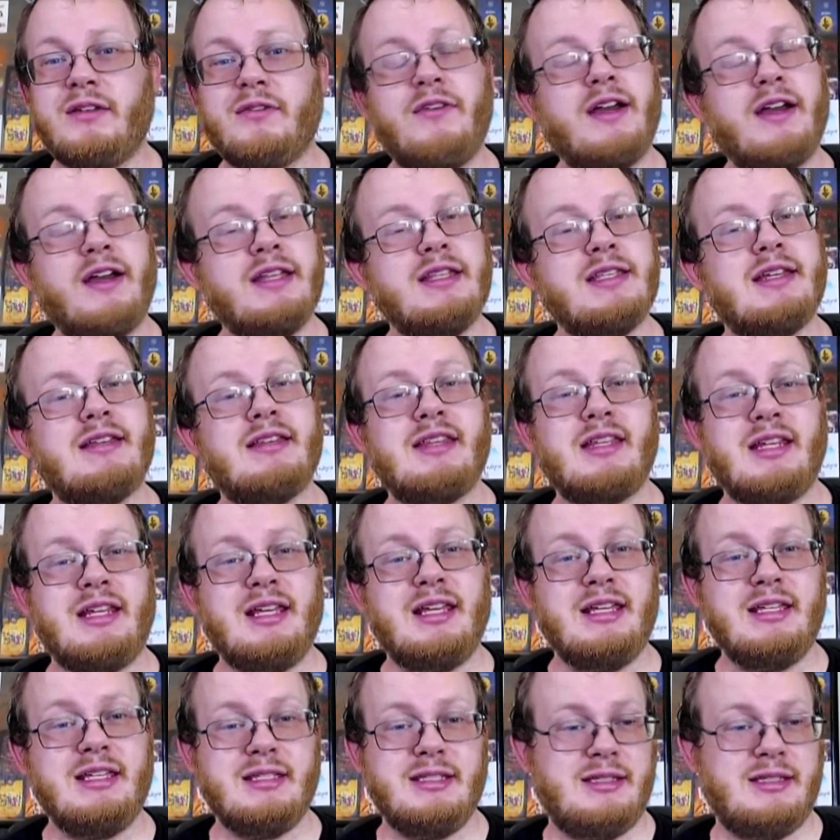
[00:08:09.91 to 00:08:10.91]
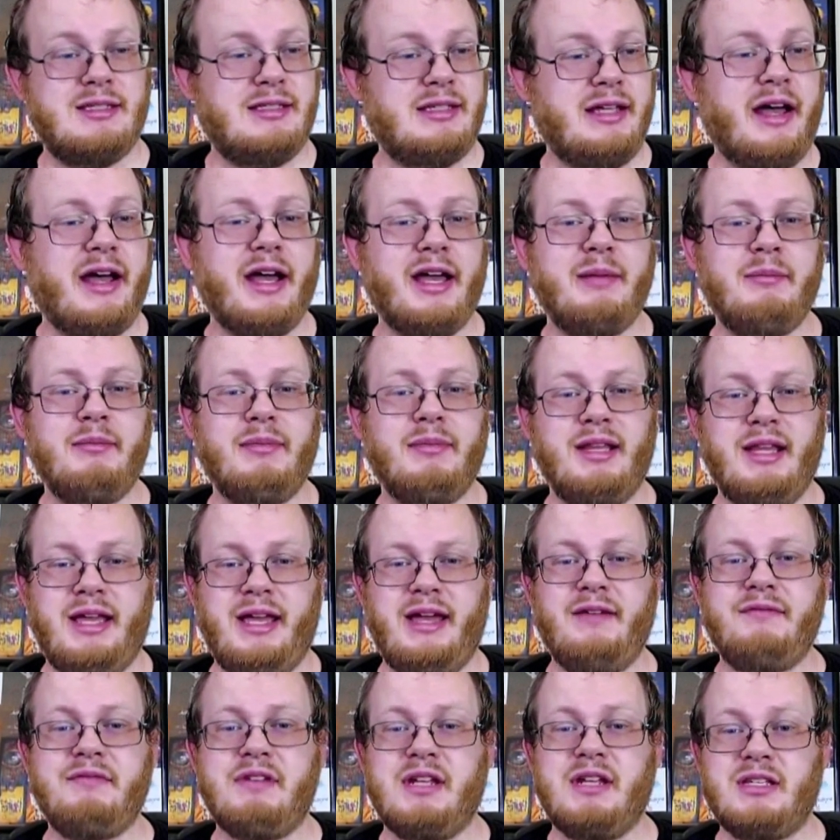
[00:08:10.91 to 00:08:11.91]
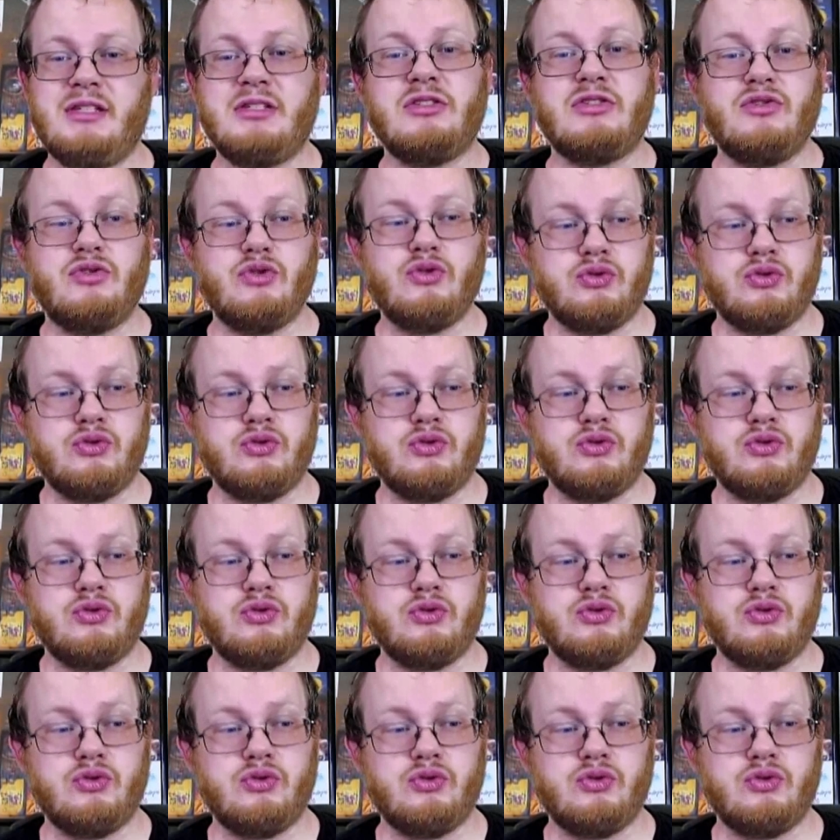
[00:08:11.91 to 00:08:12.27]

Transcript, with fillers: Finds out that his time left has